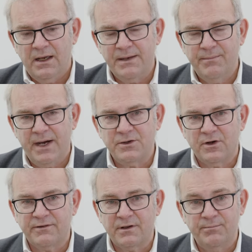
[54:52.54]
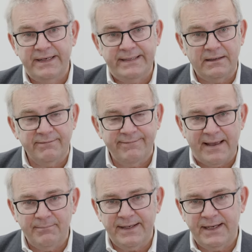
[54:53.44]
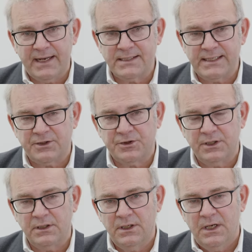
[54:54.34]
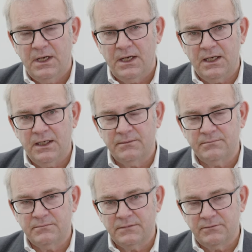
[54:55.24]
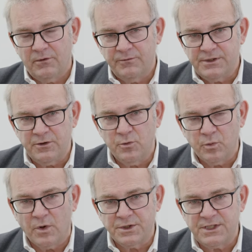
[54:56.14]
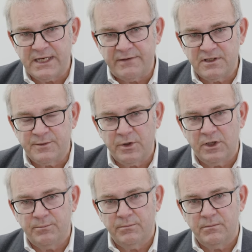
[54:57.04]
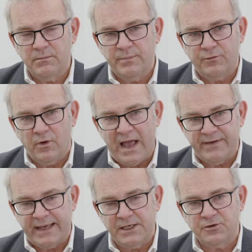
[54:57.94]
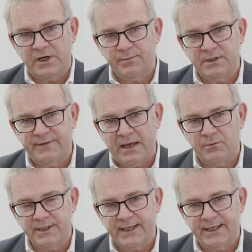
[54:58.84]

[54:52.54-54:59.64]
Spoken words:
He might not have completed a family, etc. Obviously, you would want to save sperm before having any treatment if that were the